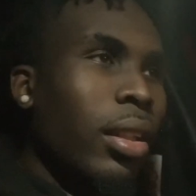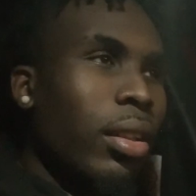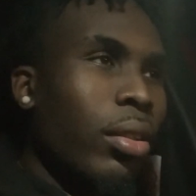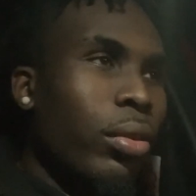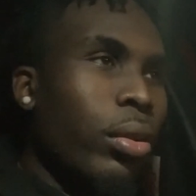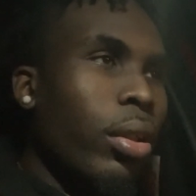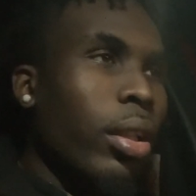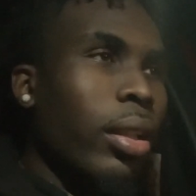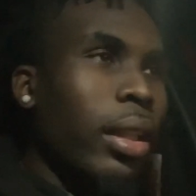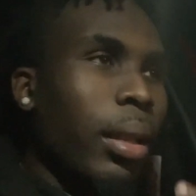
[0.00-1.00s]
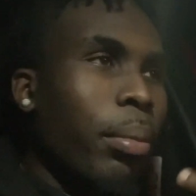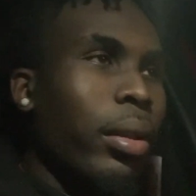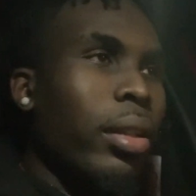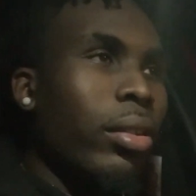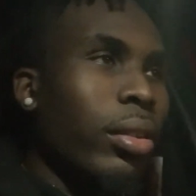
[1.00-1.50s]
the new car like I
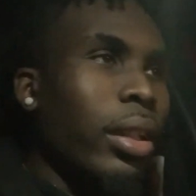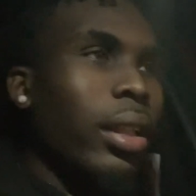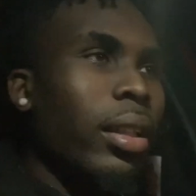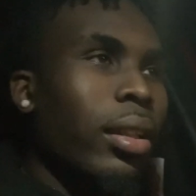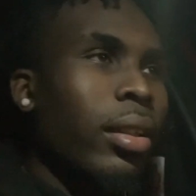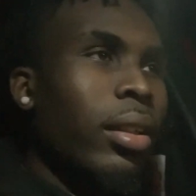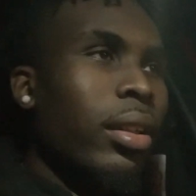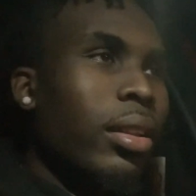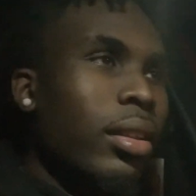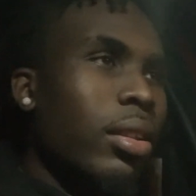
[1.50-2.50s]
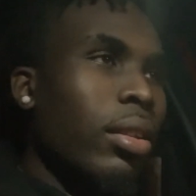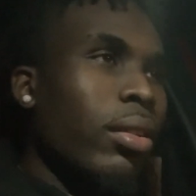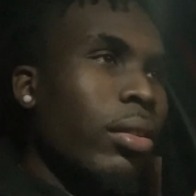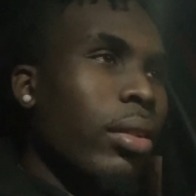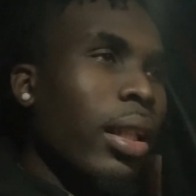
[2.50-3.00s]
plan on getting.
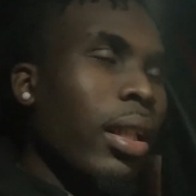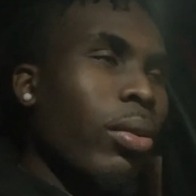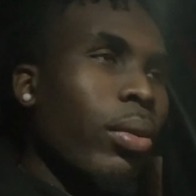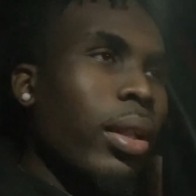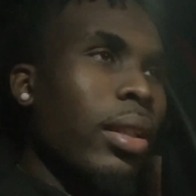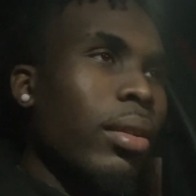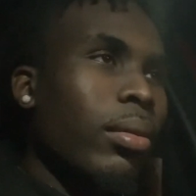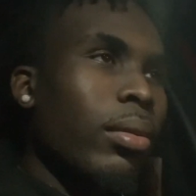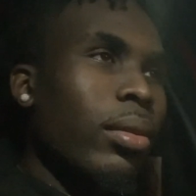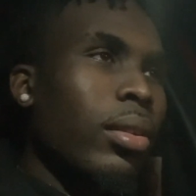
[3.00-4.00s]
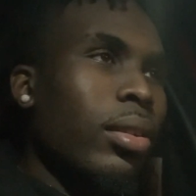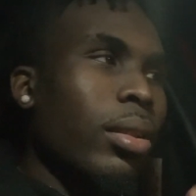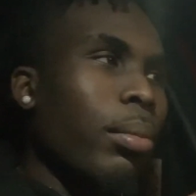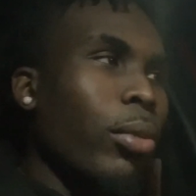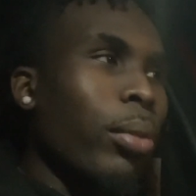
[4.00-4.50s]
So I got to wait
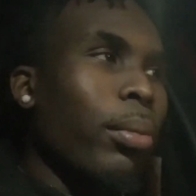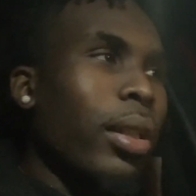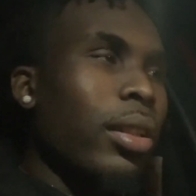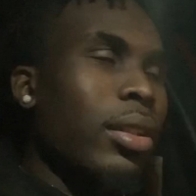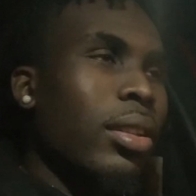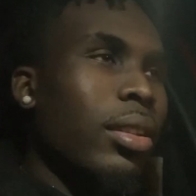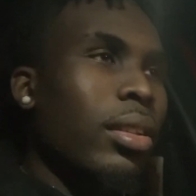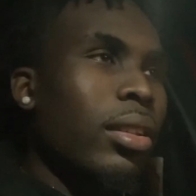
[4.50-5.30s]
some more months.